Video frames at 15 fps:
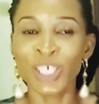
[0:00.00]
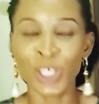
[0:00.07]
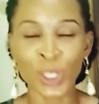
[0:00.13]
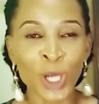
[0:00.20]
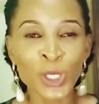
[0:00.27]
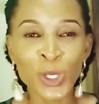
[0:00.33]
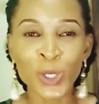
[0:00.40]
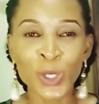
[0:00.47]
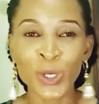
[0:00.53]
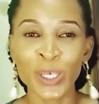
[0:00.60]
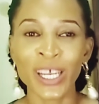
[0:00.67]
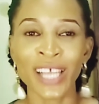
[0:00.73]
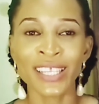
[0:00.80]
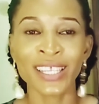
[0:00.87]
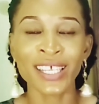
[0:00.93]
to also know
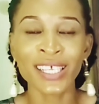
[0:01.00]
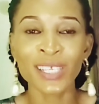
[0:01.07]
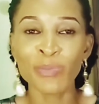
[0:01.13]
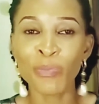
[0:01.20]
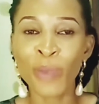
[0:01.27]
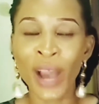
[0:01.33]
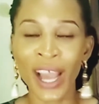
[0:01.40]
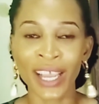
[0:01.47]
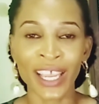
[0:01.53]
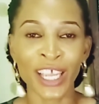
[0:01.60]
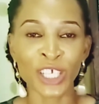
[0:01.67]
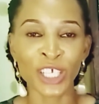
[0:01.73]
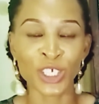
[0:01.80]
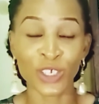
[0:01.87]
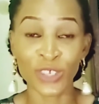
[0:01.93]
that this
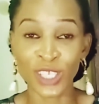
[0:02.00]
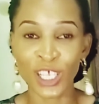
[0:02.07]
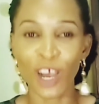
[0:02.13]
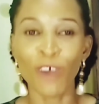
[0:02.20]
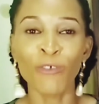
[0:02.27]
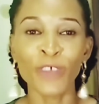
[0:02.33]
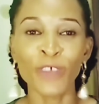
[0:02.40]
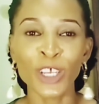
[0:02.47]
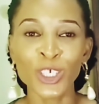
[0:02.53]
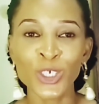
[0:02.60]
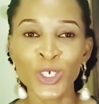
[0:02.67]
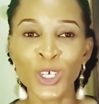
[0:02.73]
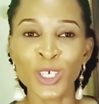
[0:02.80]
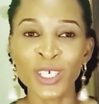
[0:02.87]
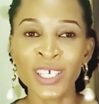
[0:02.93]
package of
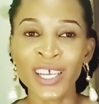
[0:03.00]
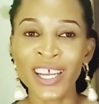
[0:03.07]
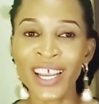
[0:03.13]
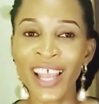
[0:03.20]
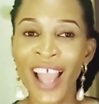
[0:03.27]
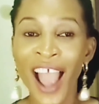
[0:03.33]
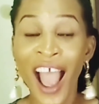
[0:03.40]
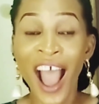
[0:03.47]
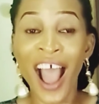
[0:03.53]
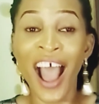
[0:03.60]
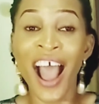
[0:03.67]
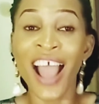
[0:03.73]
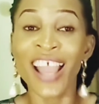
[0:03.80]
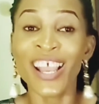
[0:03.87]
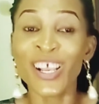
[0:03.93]
salvation
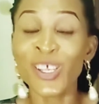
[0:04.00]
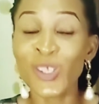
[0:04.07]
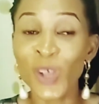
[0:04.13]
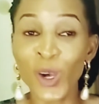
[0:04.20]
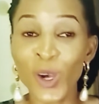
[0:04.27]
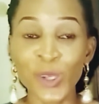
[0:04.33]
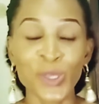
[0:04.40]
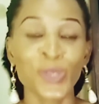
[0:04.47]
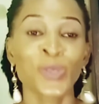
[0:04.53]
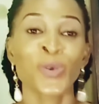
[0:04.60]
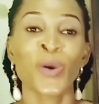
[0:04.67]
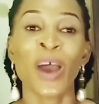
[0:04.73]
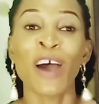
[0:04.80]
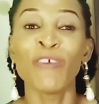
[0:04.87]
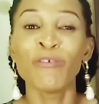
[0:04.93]
is
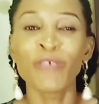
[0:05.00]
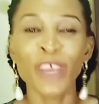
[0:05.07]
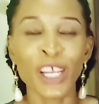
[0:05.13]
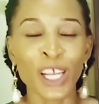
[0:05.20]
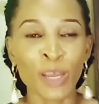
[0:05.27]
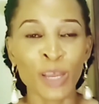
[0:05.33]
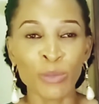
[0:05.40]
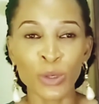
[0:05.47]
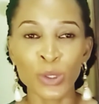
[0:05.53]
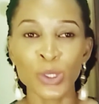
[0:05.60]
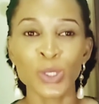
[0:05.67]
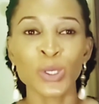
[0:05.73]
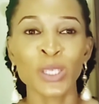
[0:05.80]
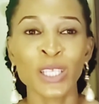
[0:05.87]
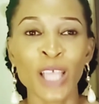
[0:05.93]
also available
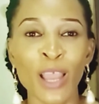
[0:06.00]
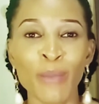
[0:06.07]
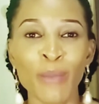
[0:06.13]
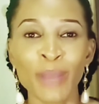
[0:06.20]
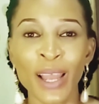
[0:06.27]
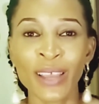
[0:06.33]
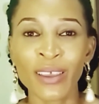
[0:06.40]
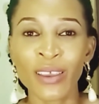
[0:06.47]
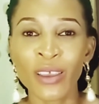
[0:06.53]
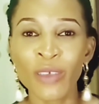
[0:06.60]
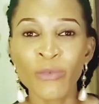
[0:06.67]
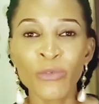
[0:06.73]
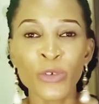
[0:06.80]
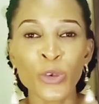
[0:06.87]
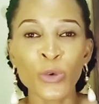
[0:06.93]
to them like
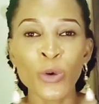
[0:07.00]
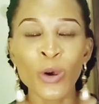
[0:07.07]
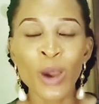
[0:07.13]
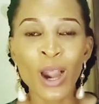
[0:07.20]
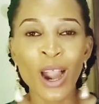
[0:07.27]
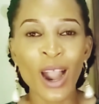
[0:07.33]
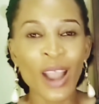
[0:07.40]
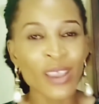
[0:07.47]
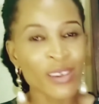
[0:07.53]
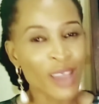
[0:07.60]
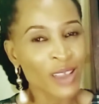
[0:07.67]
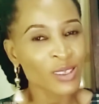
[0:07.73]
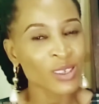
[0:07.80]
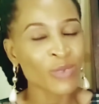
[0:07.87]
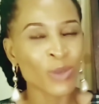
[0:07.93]
if you are
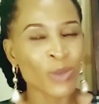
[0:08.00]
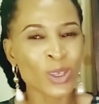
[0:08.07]
yet if